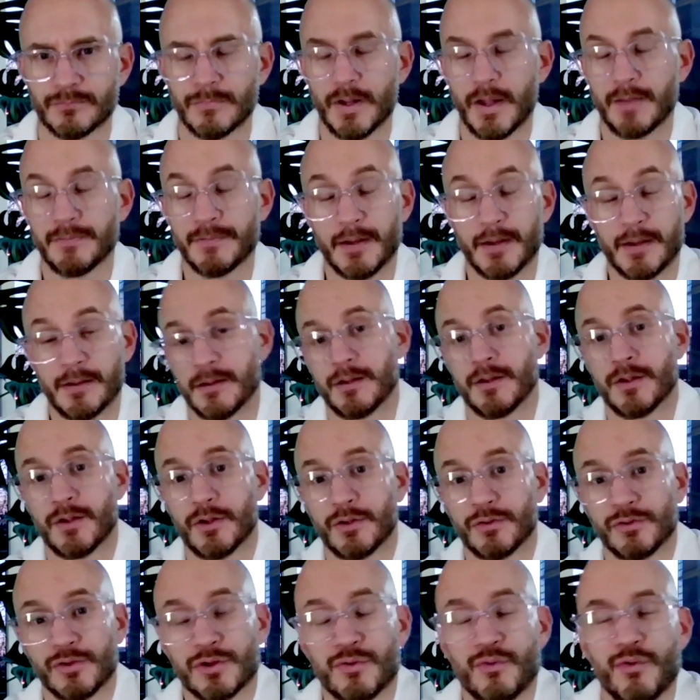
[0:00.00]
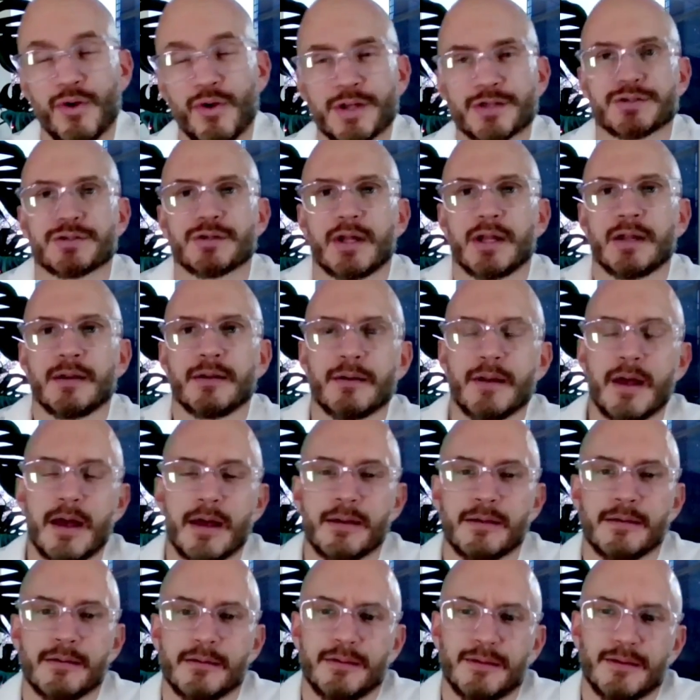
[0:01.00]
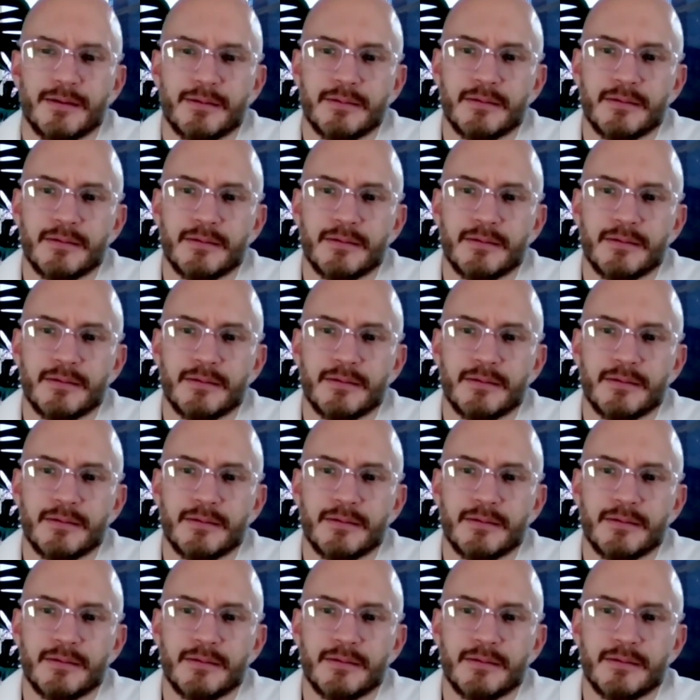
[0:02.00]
And then to your question, and